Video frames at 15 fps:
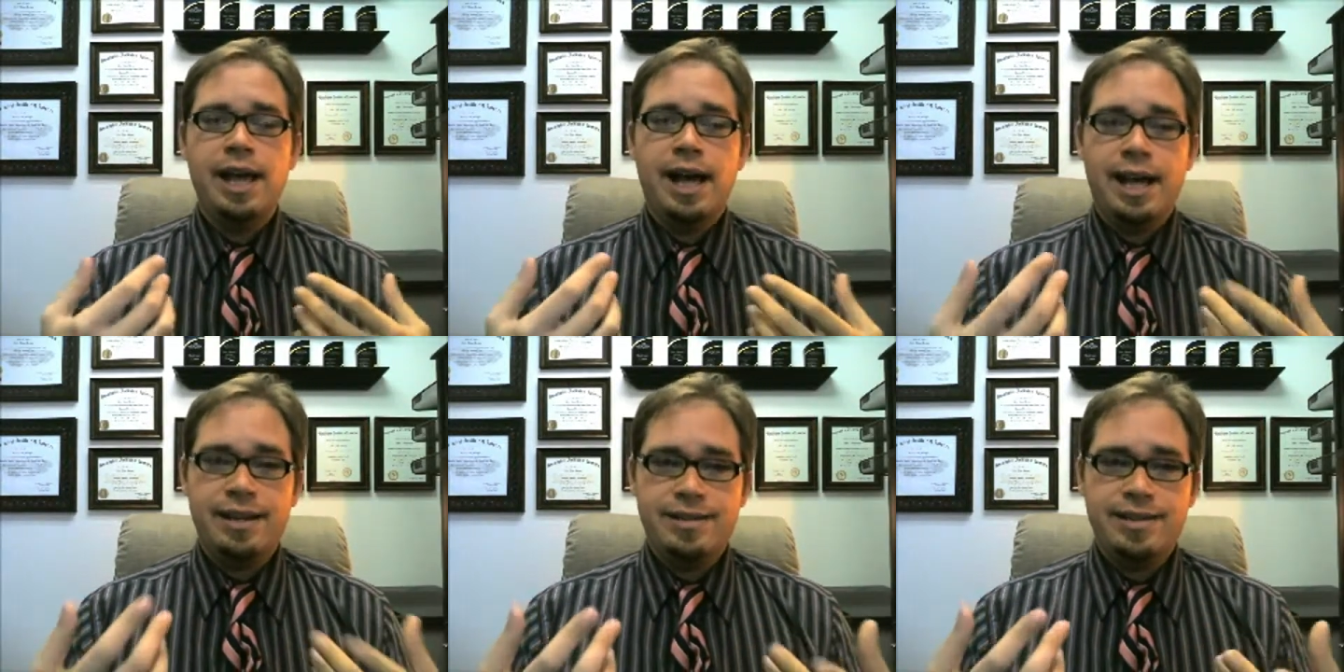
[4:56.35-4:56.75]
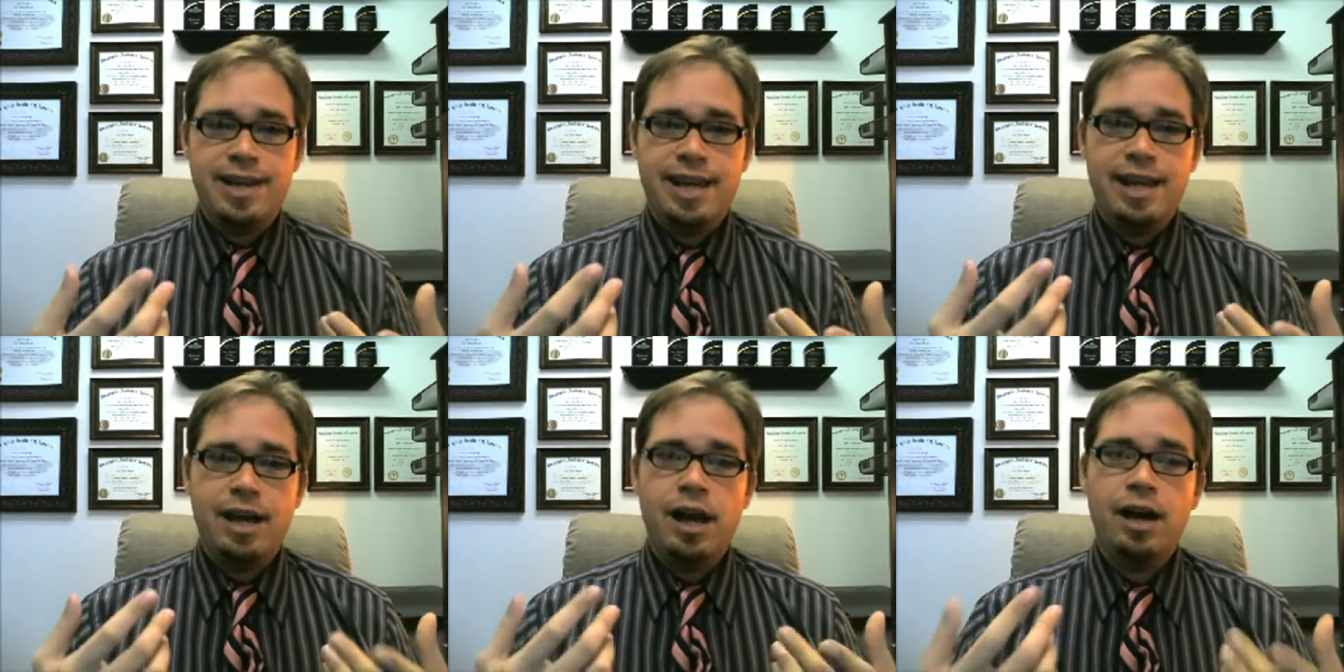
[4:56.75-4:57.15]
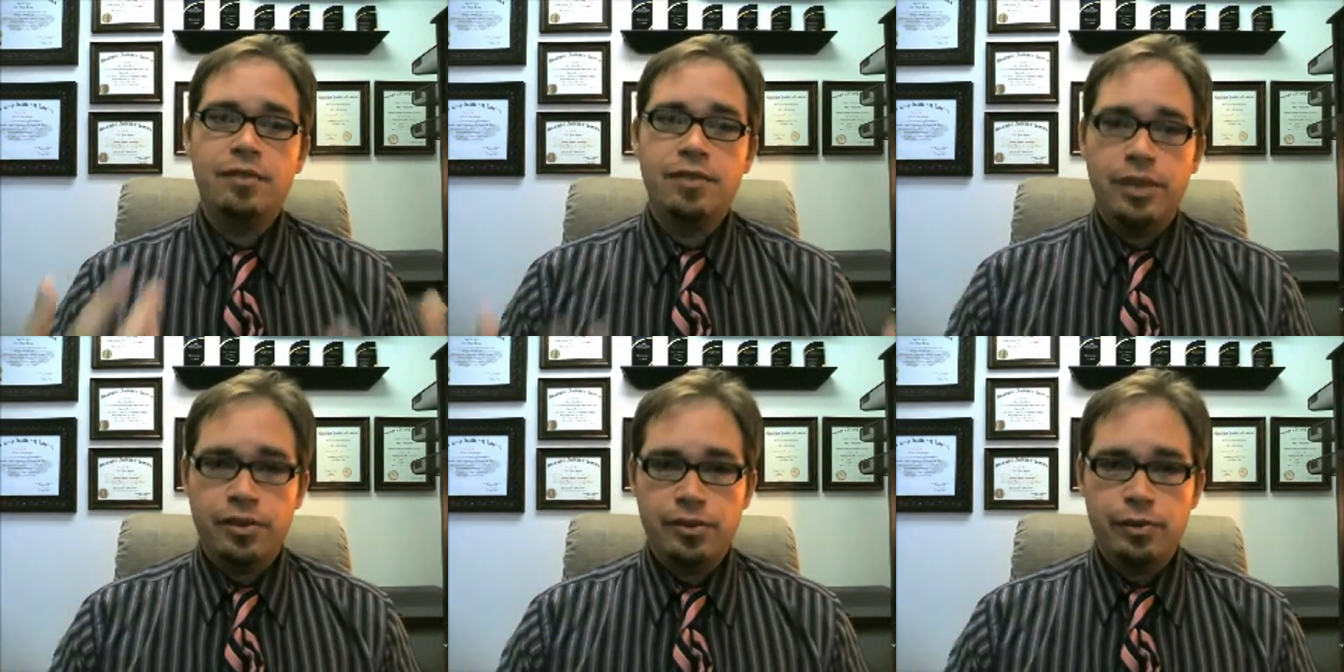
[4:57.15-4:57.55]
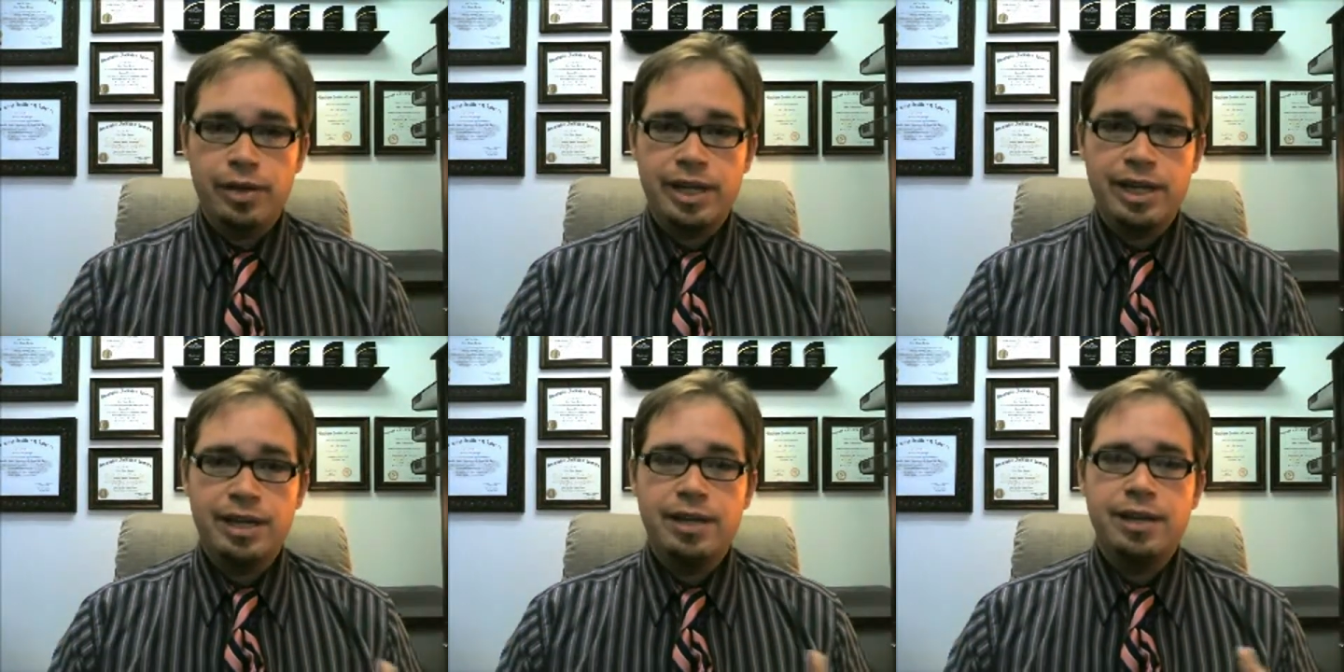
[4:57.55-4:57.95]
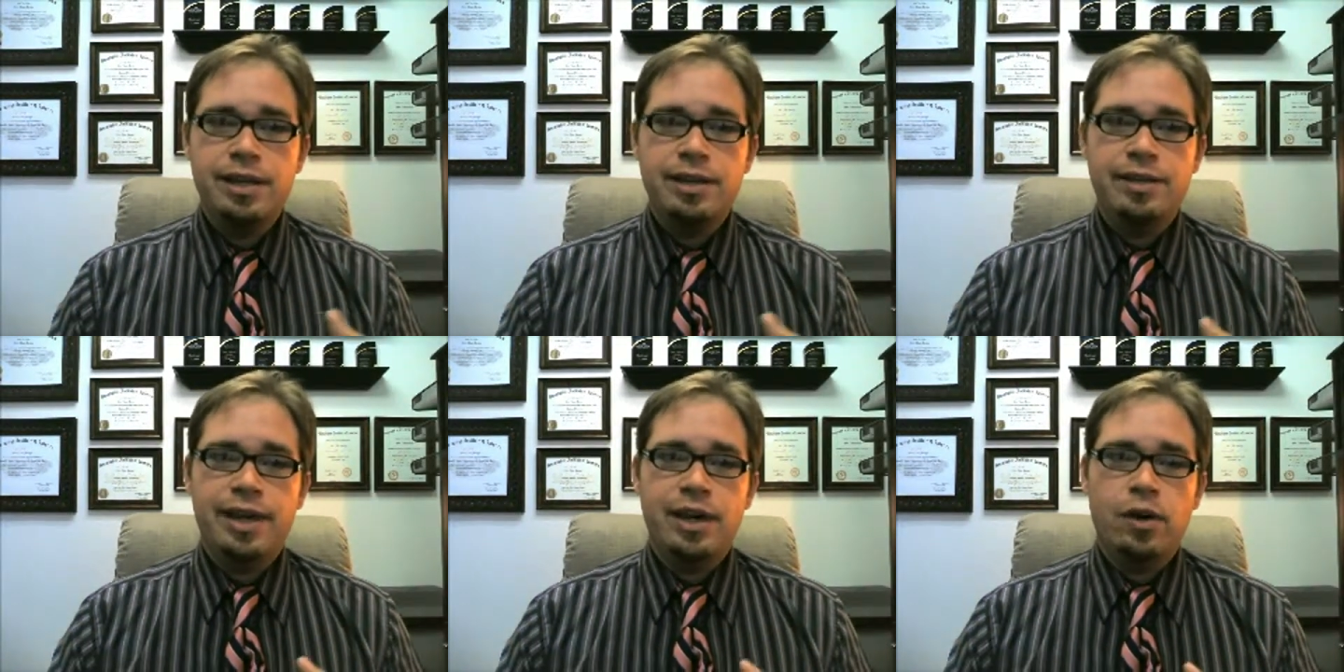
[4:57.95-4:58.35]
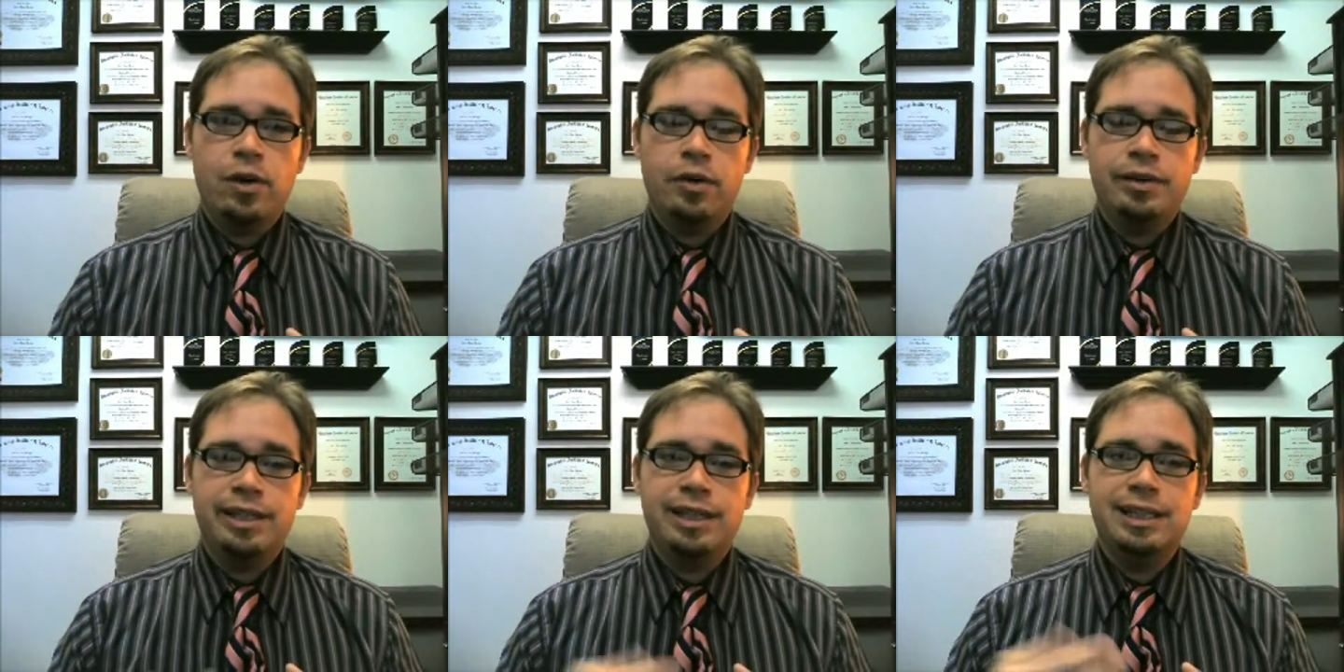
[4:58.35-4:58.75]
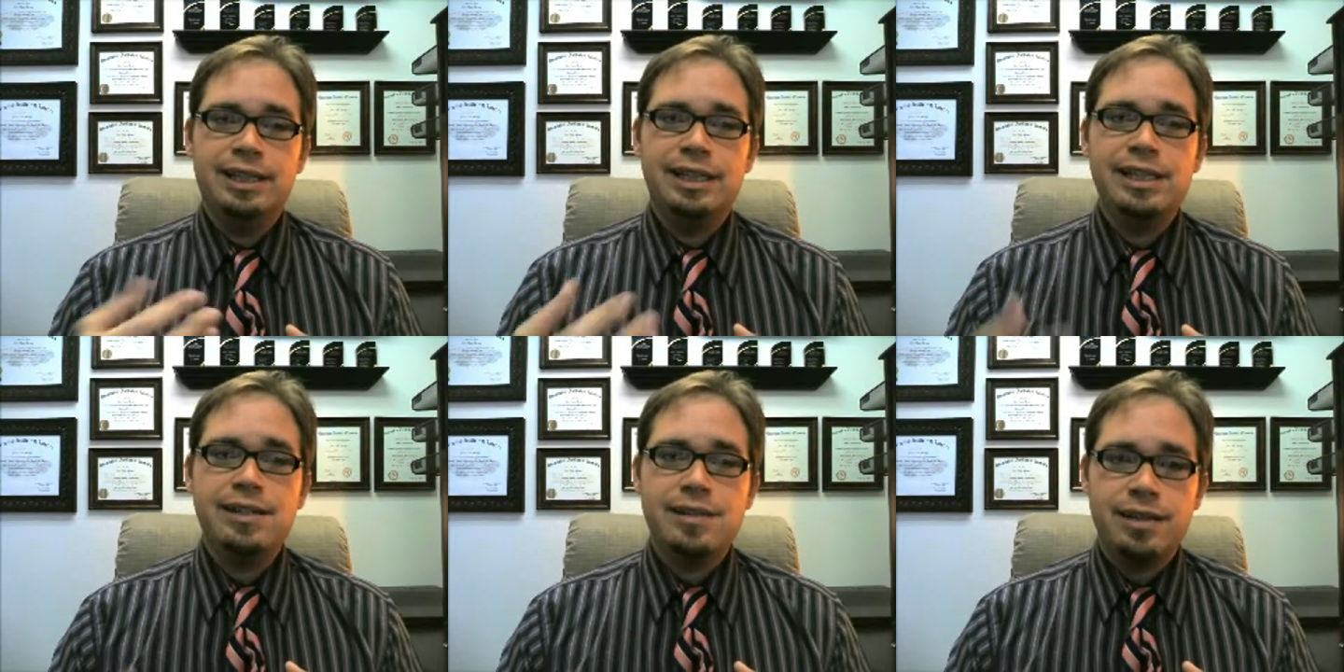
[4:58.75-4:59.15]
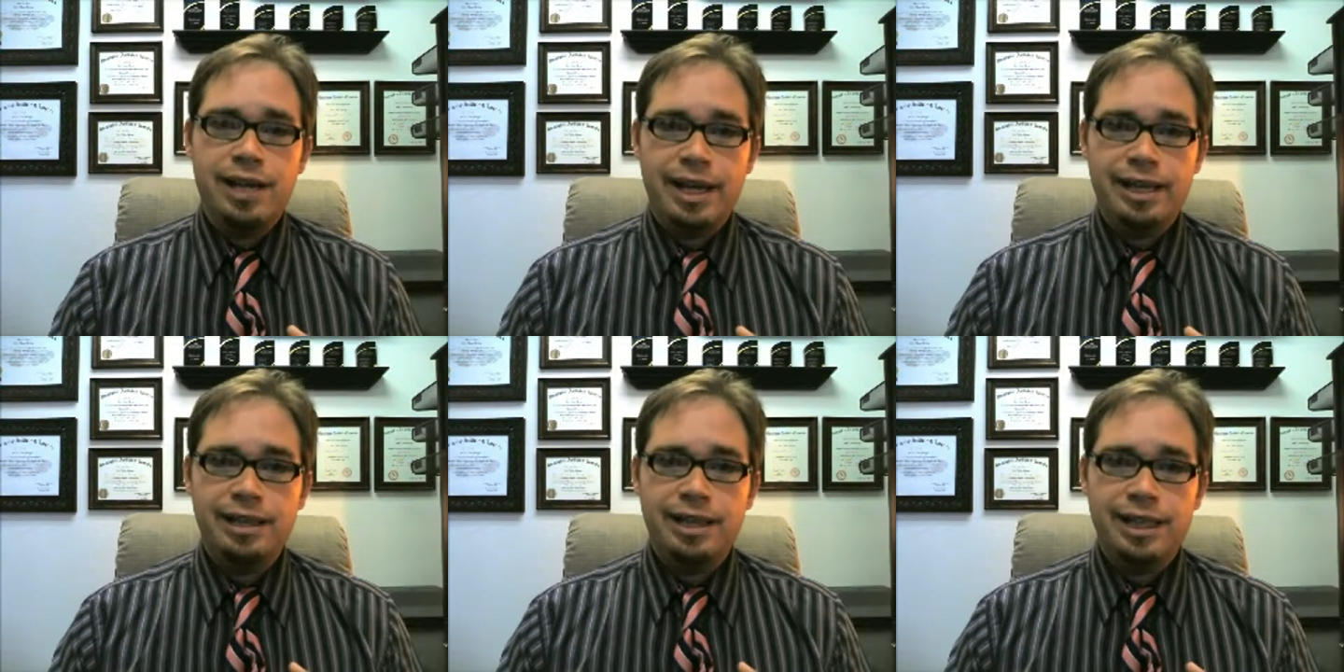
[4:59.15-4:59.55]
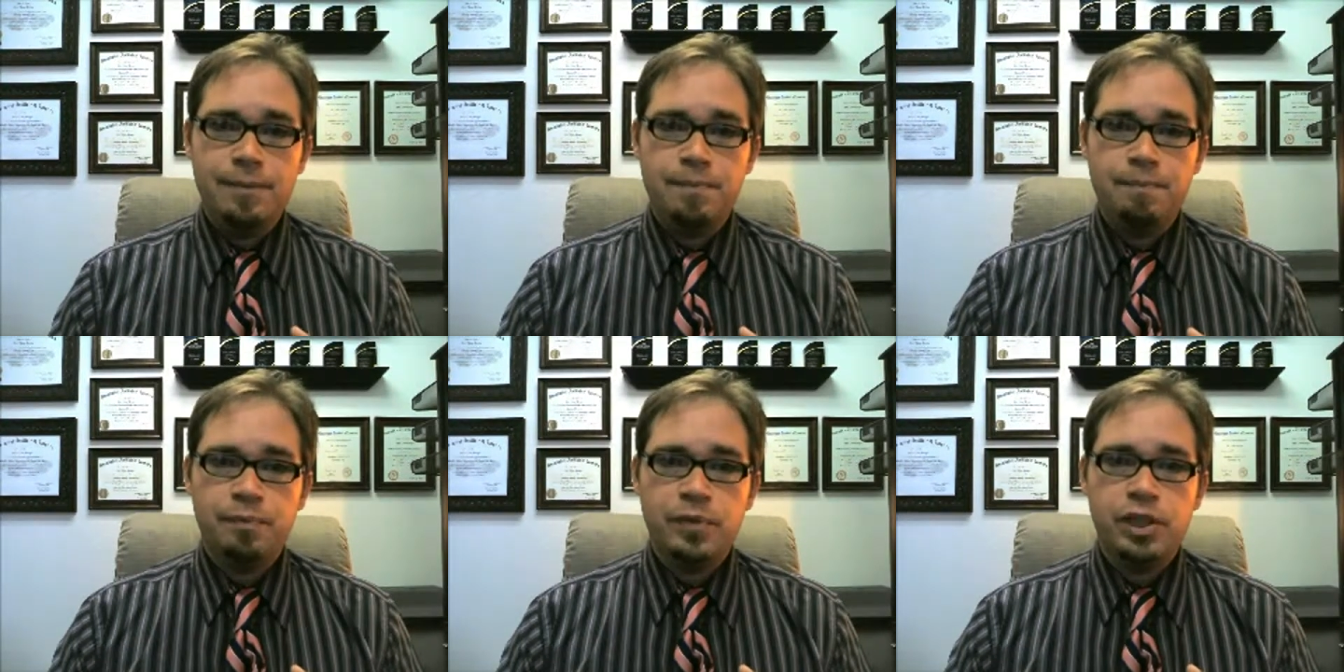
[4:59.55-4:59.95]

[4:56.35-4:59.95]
I say of the three, they are the least likely